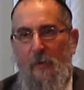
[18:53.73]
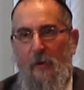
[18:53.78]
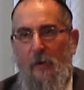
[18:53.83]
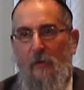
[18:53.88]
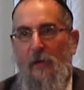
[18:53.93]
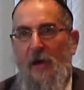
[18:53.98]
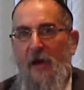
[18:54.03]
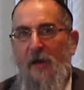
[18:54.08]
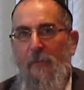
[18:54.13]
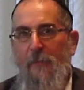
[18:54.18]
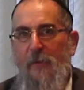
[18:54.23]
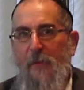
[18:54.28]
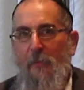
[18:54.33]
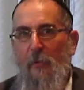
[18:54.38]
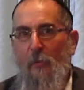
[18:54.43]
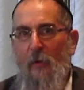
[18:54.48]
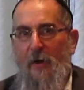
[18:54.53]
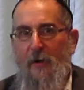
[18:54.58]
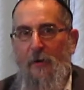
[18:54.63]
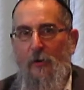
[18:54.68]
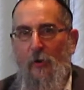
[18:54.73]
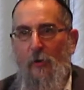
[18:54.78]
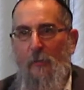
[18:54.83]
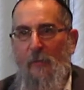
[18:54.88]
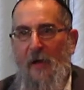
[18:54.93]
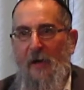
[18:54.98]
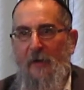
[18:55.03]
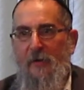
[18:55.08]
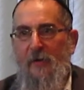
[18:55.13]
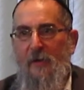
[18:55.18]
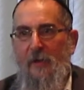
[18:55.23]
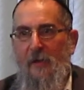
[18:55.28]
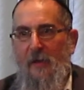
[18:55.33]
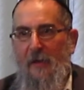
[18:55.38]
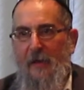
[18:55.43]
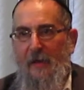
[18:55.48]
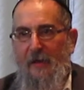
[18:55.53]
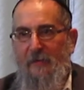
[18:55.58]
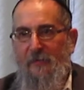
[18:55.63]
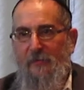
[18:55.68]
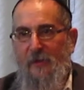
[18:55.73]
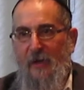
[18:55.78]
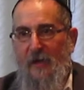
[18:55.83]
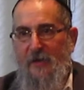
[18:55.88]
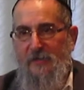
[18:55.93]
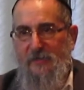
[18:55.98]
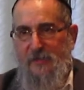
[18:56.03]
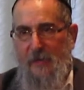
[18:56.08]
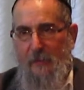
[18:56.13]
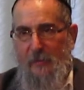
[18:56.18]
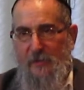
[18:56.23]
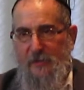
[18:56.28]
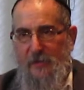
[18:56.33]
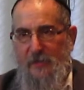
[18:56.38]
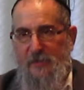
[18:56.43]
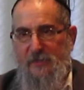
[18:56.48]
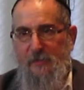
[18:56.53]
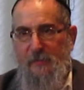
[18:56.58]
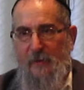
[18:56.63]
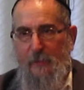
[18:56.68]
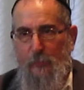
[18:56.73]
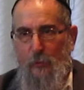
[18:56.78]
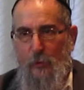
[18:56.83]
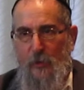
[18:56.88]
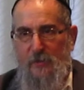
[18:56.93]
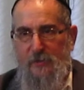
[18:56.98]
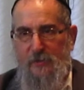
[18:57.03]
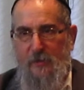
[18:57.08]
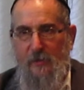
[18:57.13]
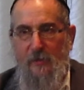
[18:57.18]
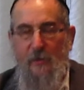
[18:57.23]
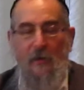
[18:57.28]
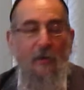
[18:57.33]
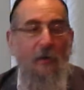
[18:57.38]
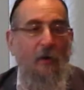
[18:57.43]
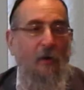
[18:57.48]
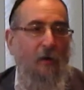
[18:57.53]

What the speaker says: A lot of people want to know about anti-Semitism in prison.